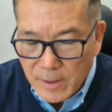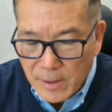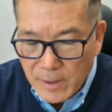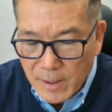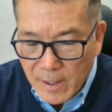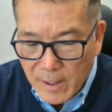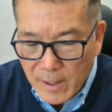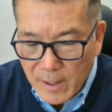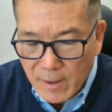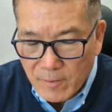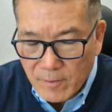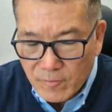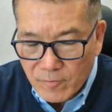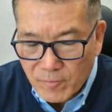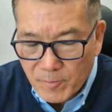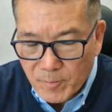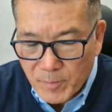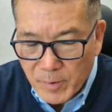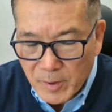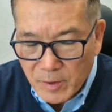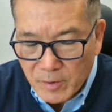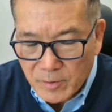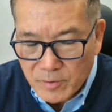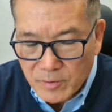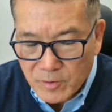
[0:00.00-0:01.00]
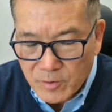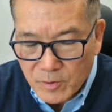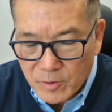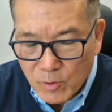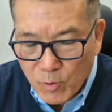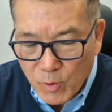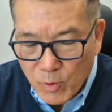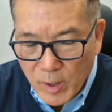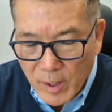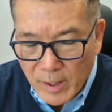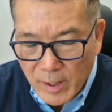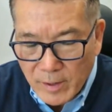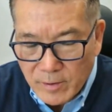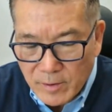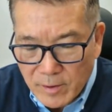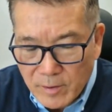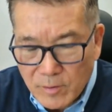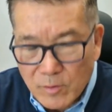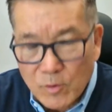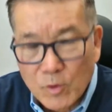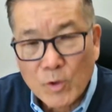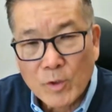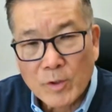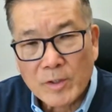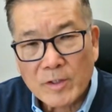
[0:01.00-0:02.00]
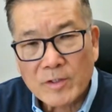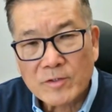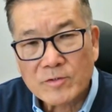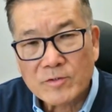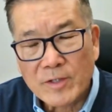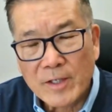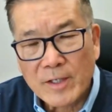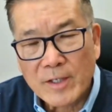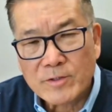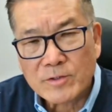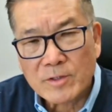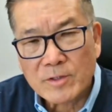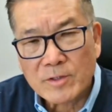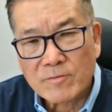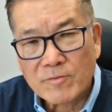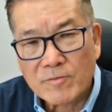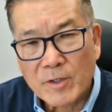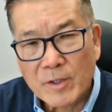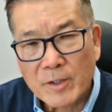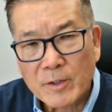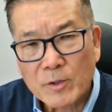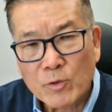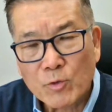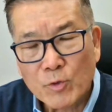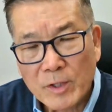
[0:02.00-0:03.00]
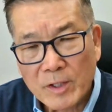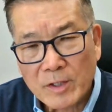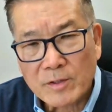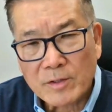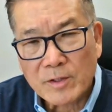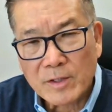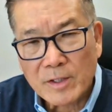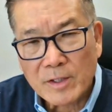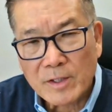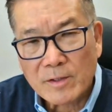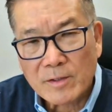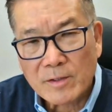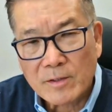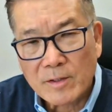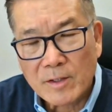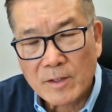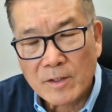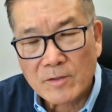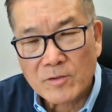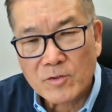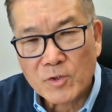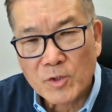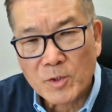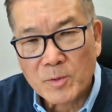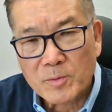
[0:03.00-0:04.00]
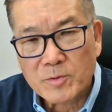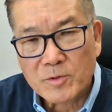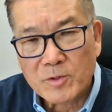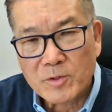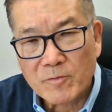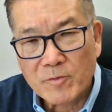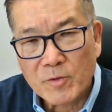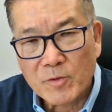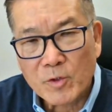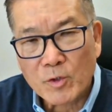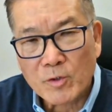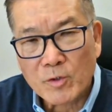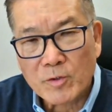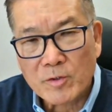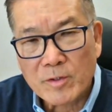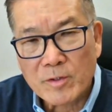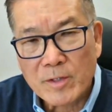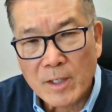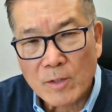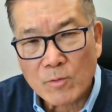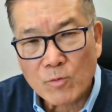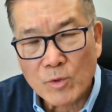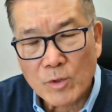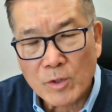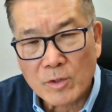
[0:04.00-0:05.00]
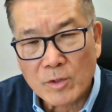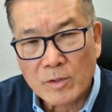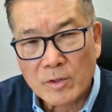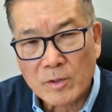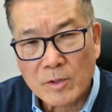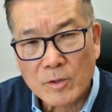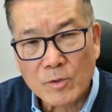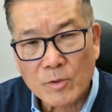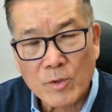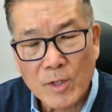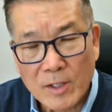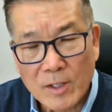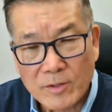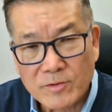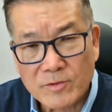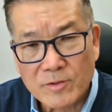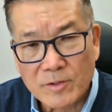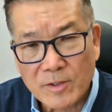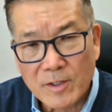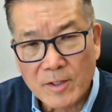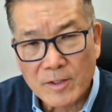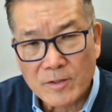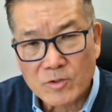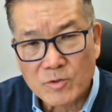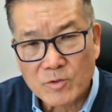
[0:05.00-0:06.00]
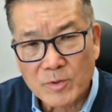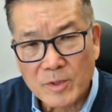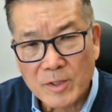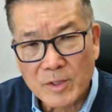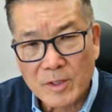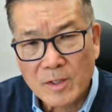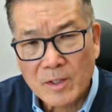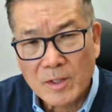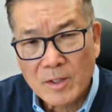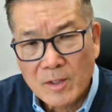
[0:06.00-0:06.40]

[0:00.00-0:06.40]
have built quite an organization very quickly in terms of your network across the country.